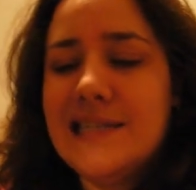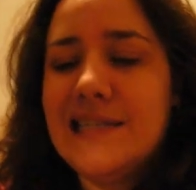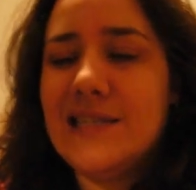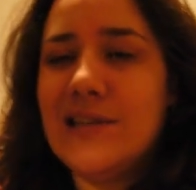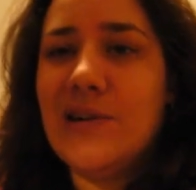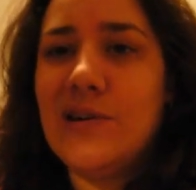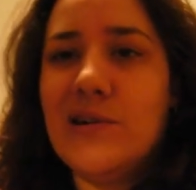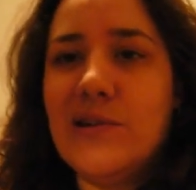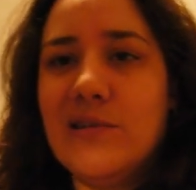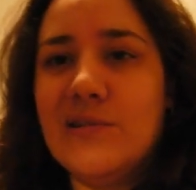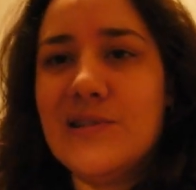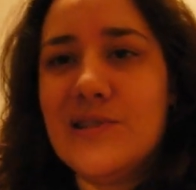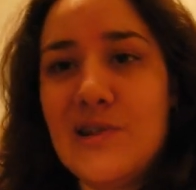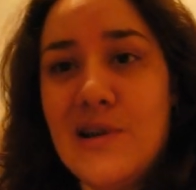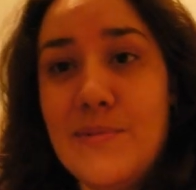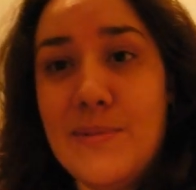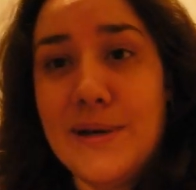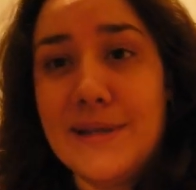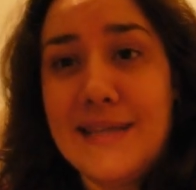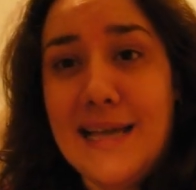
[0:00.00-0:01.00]
So
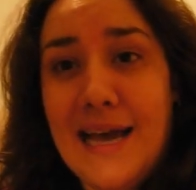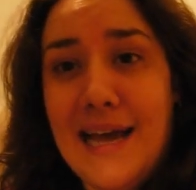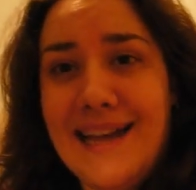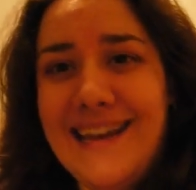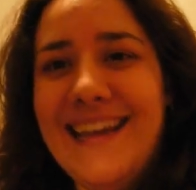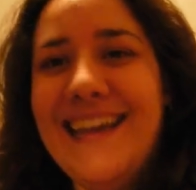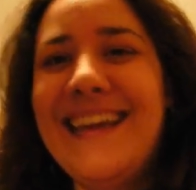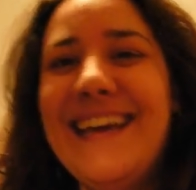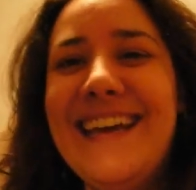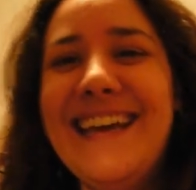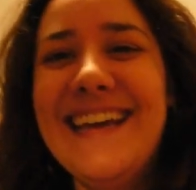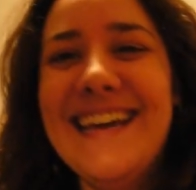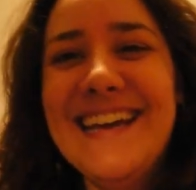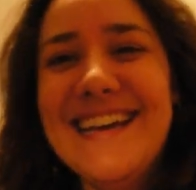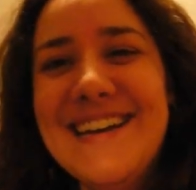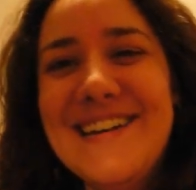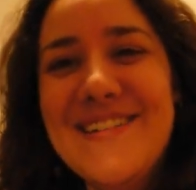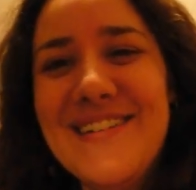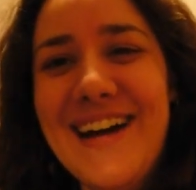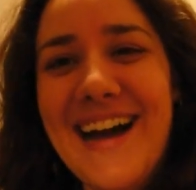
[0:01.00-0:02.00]
sorry about that.
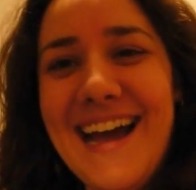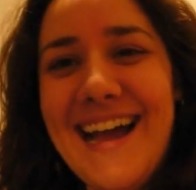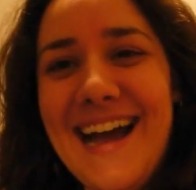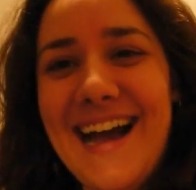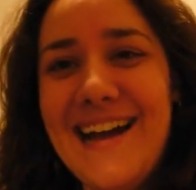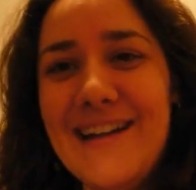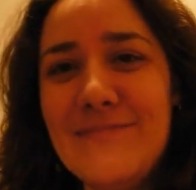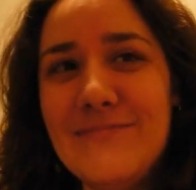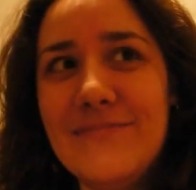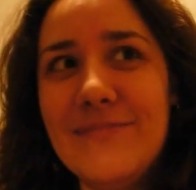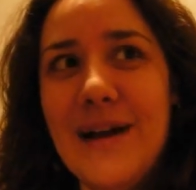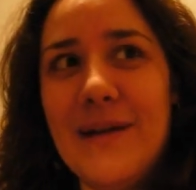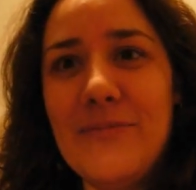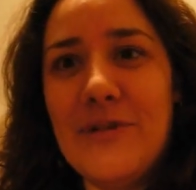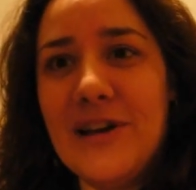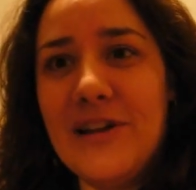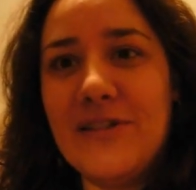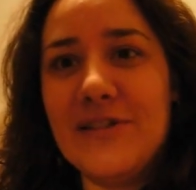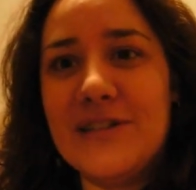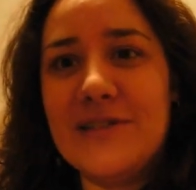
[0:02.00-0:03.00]
I'm
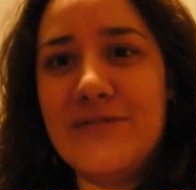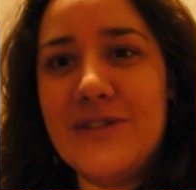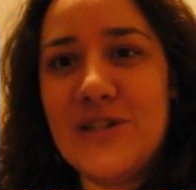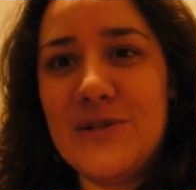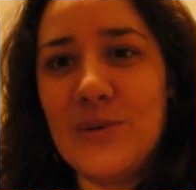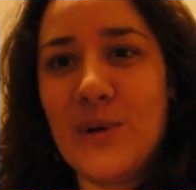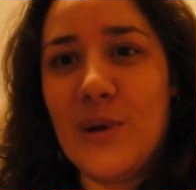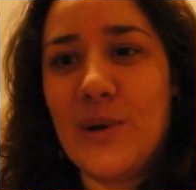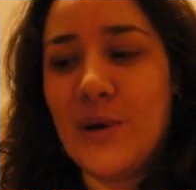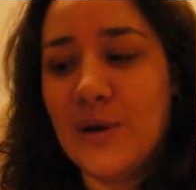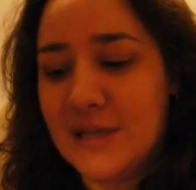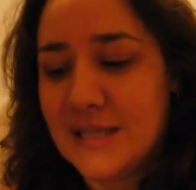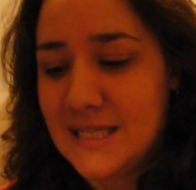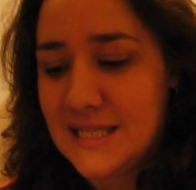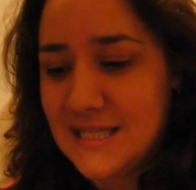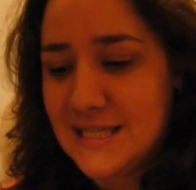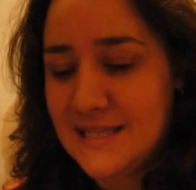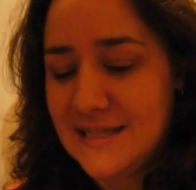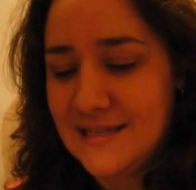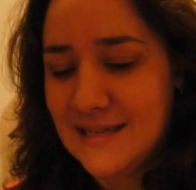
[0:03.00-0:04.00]
one of those visual cooks.
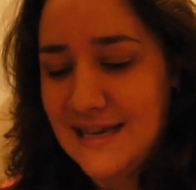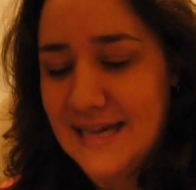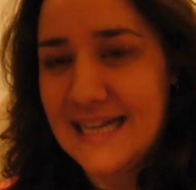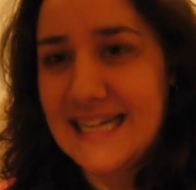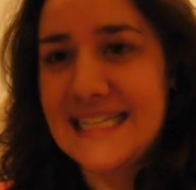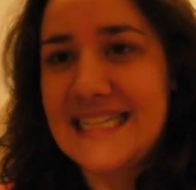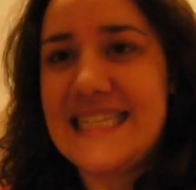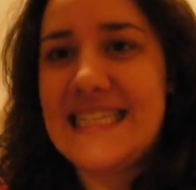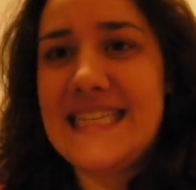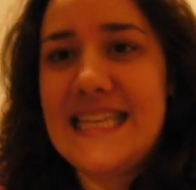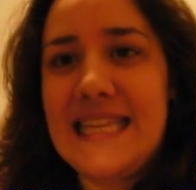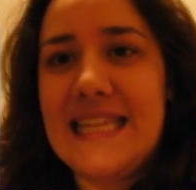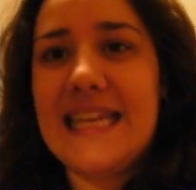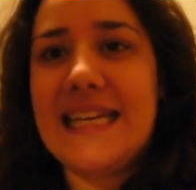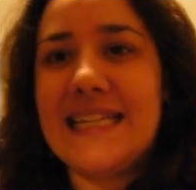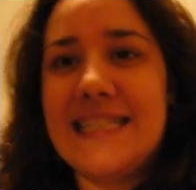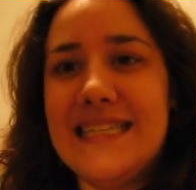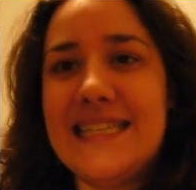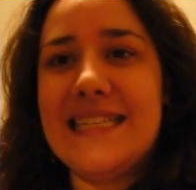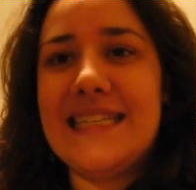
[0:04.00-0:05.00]
I can see the
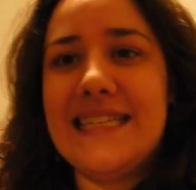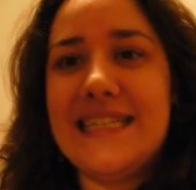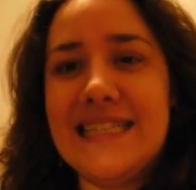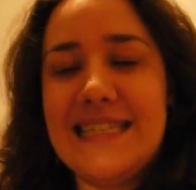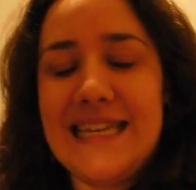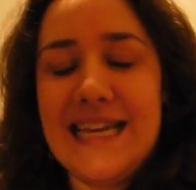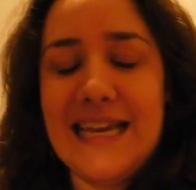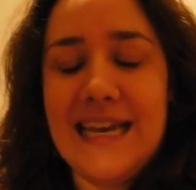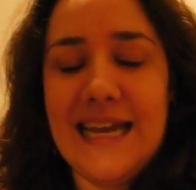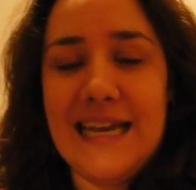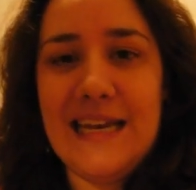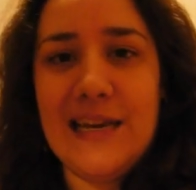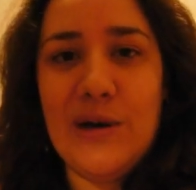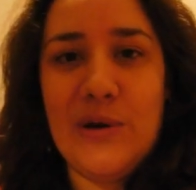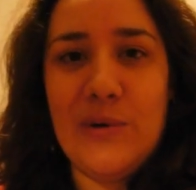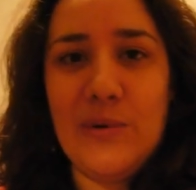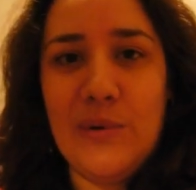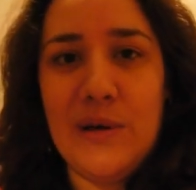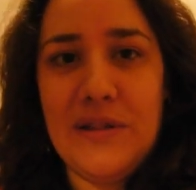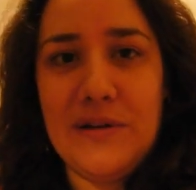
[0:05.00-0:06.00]
consistency and I
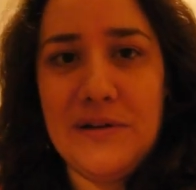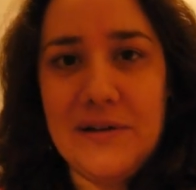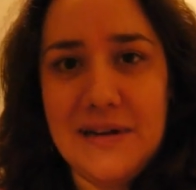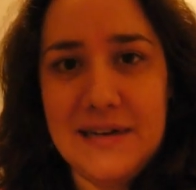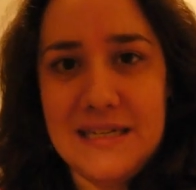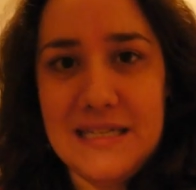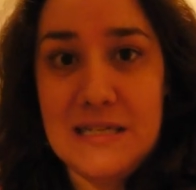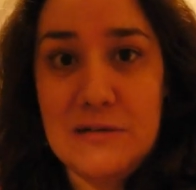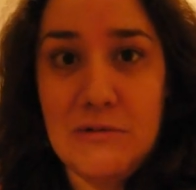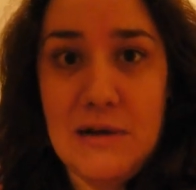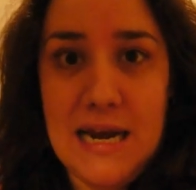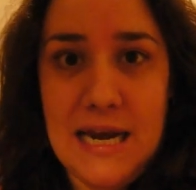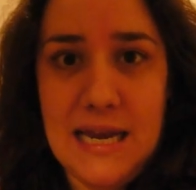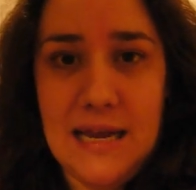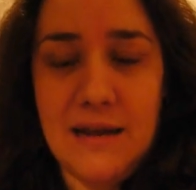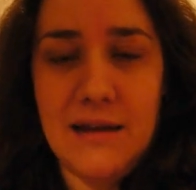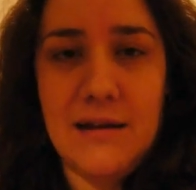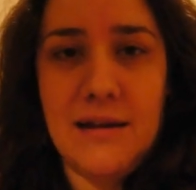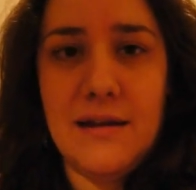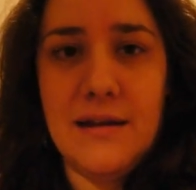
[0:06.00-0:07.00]
know whether or not it's
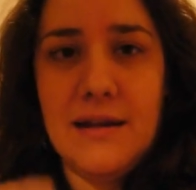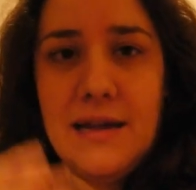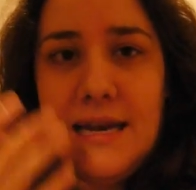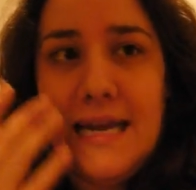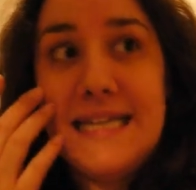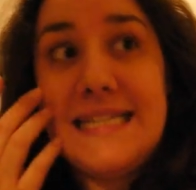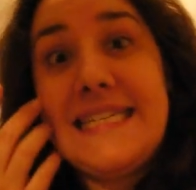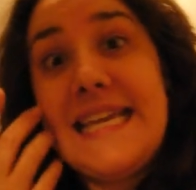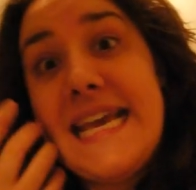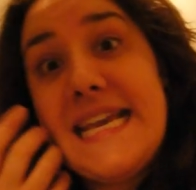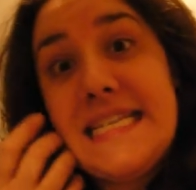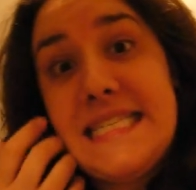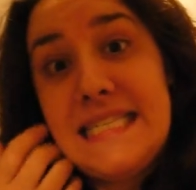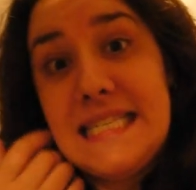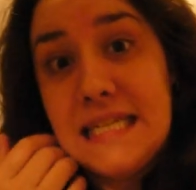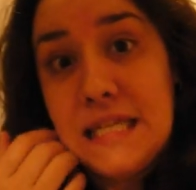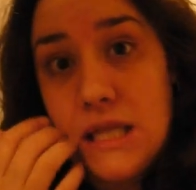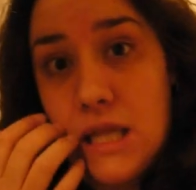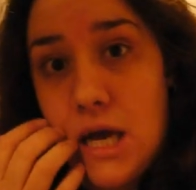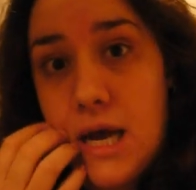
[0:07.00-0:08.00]
ready, and I taste
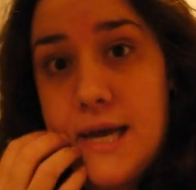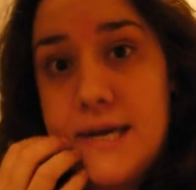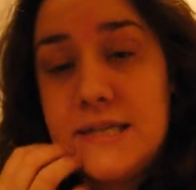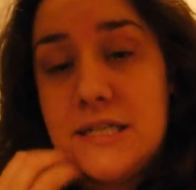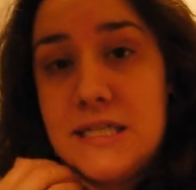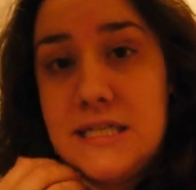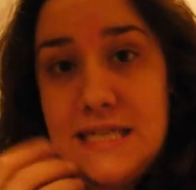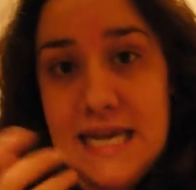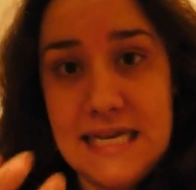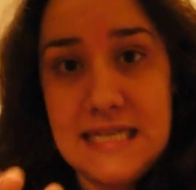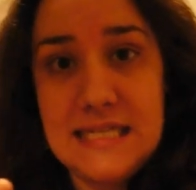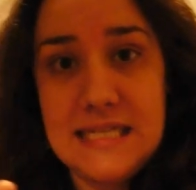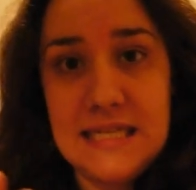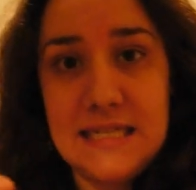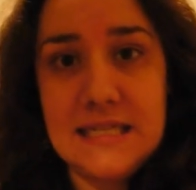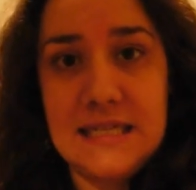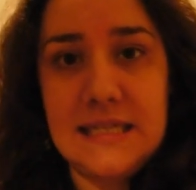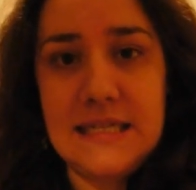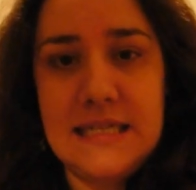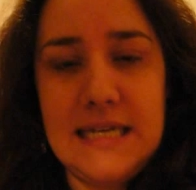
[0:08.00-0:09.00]
it a lot. I just taste it
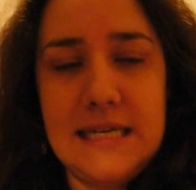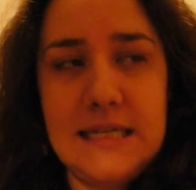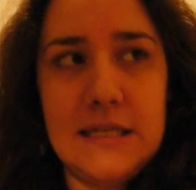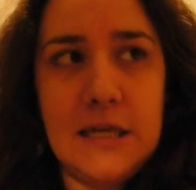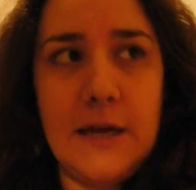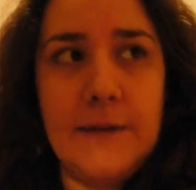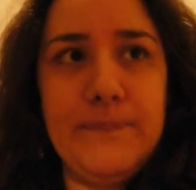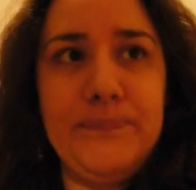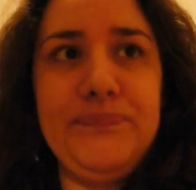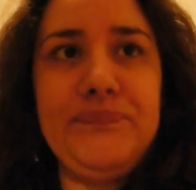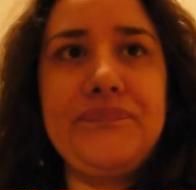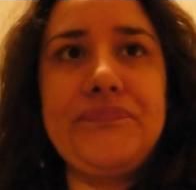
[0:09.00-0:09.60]
until it tastes good.